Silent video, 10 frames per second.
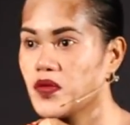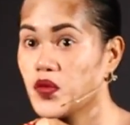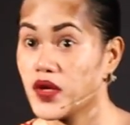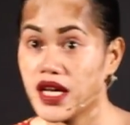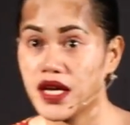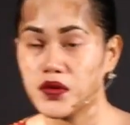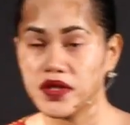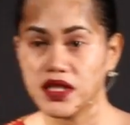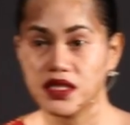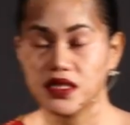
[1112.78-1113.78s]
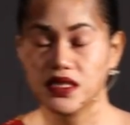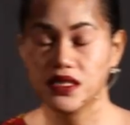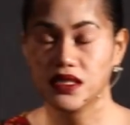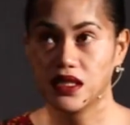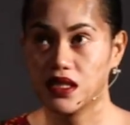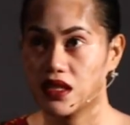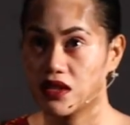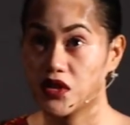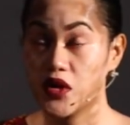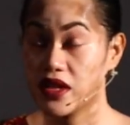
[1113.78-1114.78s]
When I was
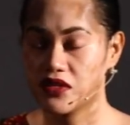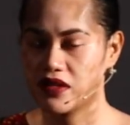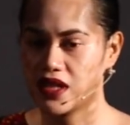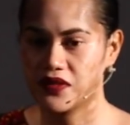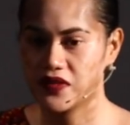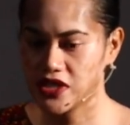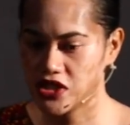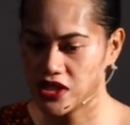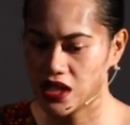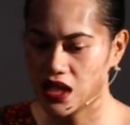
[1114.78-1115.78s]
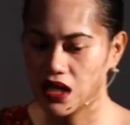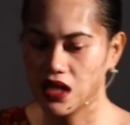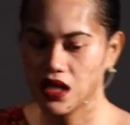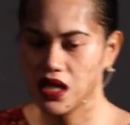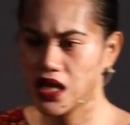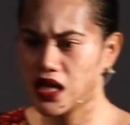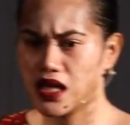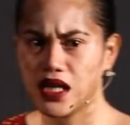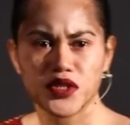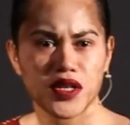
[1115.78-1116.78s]
going through that first year,
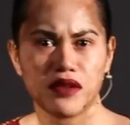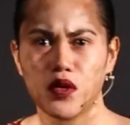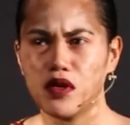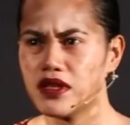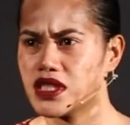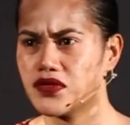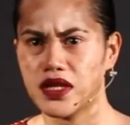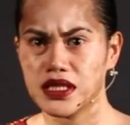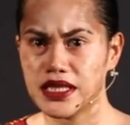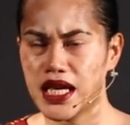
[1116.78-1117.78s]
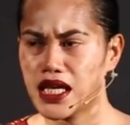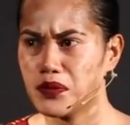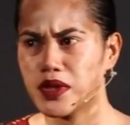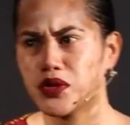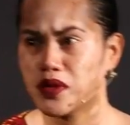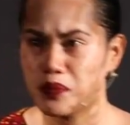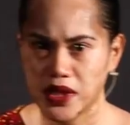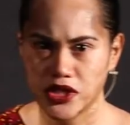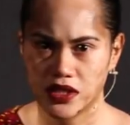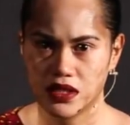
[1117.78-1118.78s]
and I used to have all these friends tagging me to her
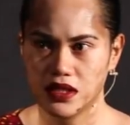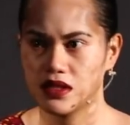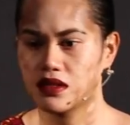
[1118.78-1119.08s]
pictures,